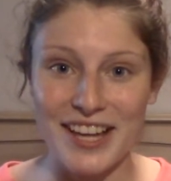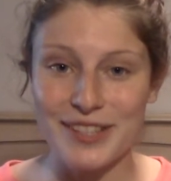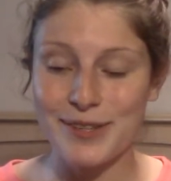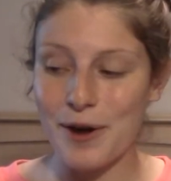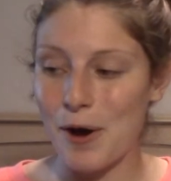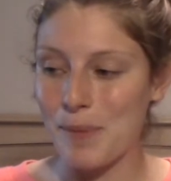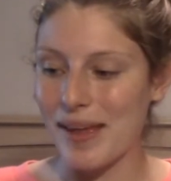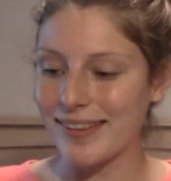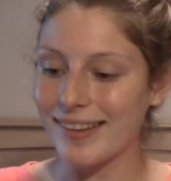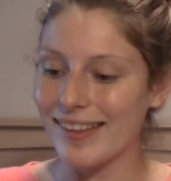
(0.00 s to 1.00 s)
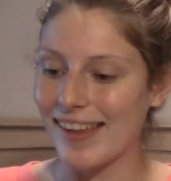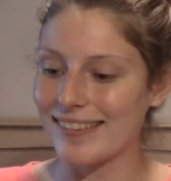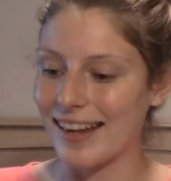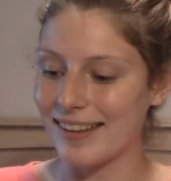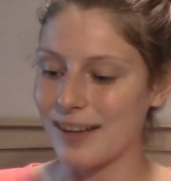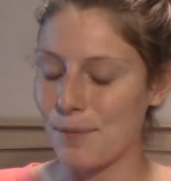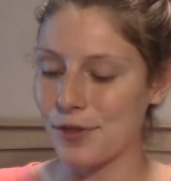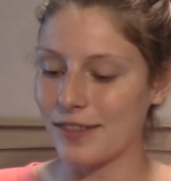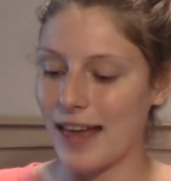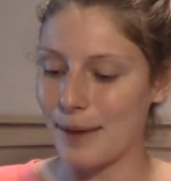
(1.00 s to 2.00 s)
So basically they set us up
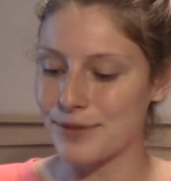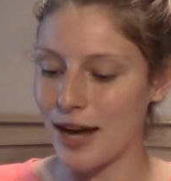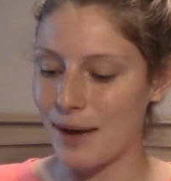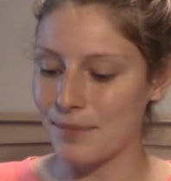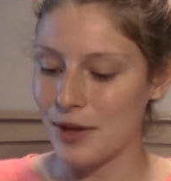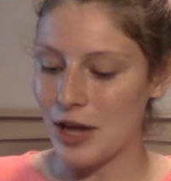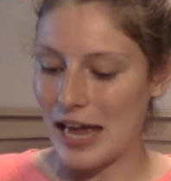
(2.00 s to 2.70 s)
with a laptop